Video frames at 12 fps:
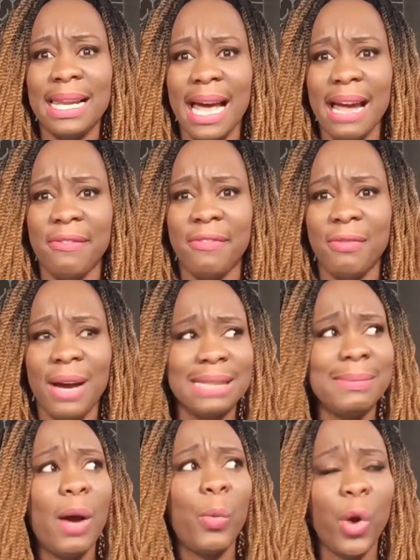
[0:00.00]
life? Why
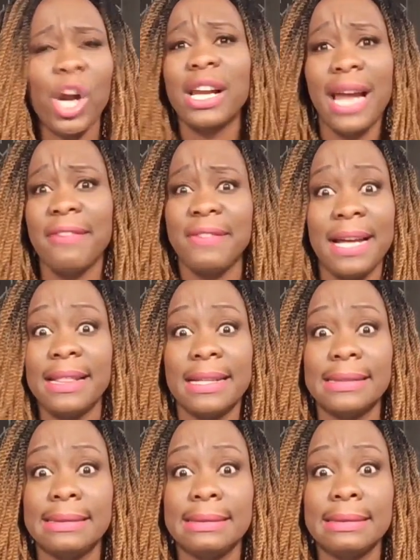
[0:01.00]
is my work life like
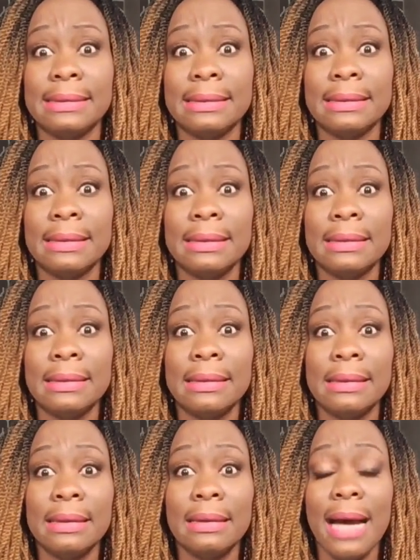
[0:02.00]
this?
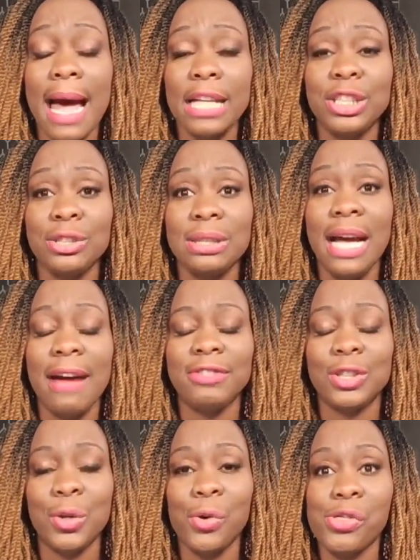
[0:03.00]
I shouldn't have
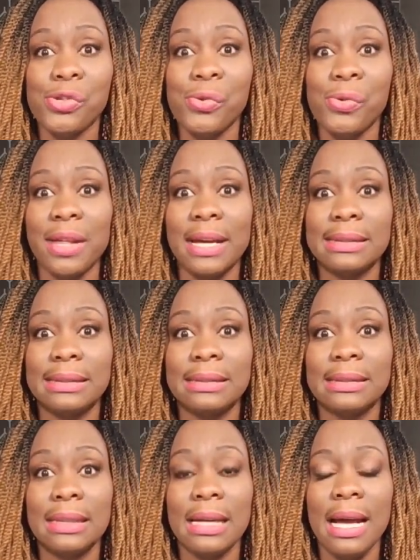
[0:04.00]
to go through
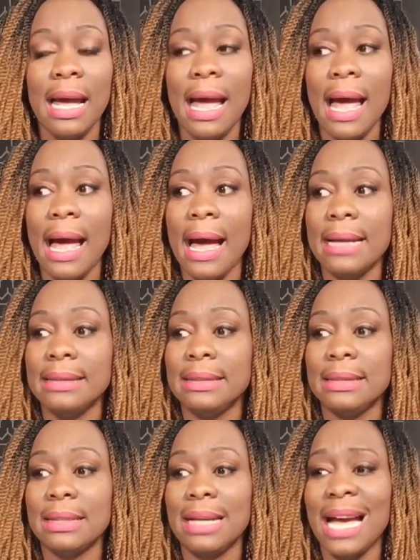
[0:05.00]
this.
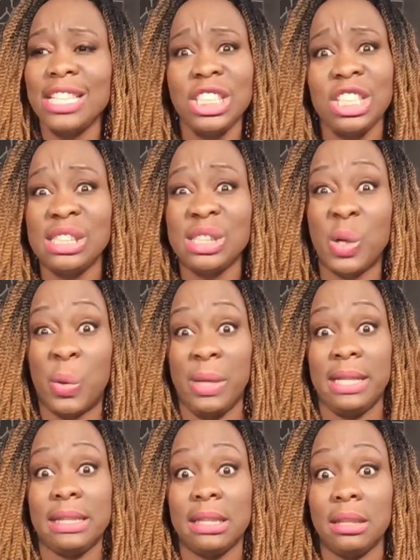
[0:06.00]
And I should just
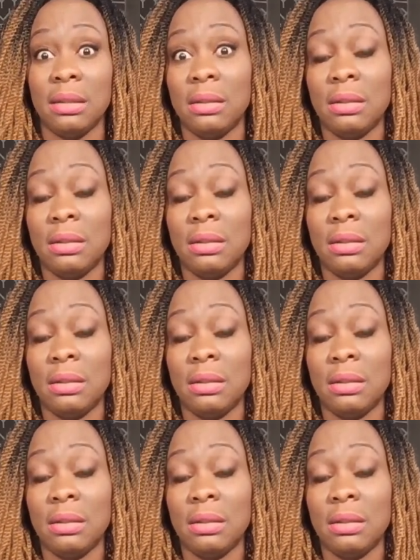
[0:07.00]
quit